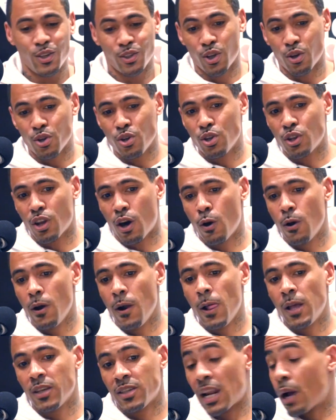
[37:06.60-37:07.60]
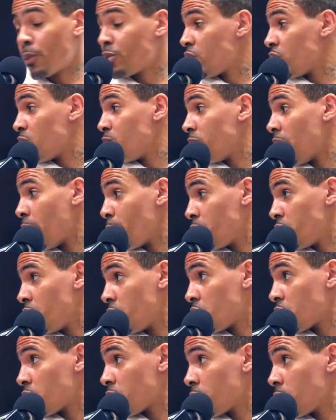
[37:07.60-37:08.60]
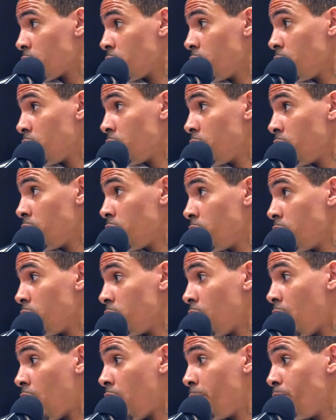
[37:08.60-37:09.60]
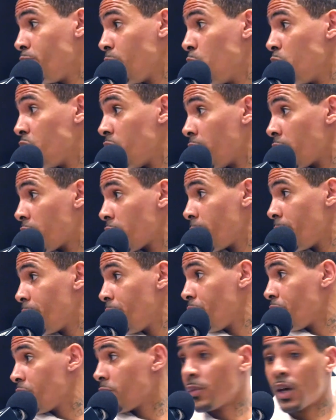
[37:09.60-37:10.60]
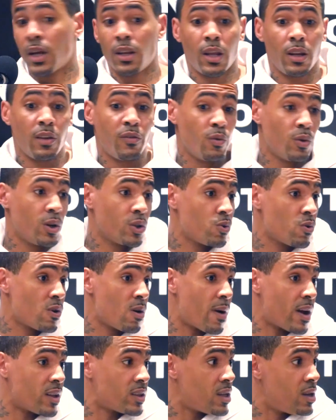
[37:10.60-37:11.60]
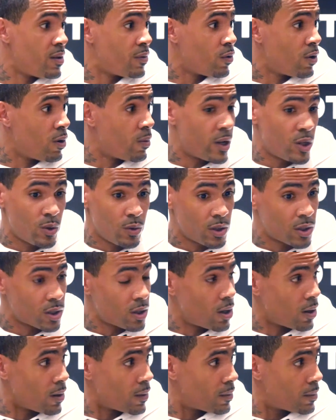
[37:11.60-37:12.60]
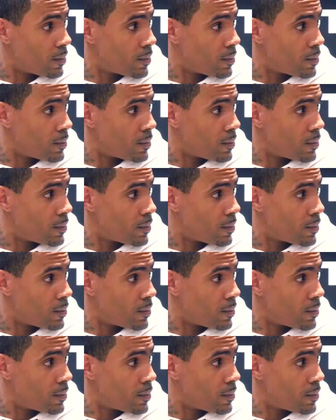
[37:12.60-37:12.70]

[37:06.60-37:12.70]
So so that was just music. And then if you want to talk about T4, where do you want to start?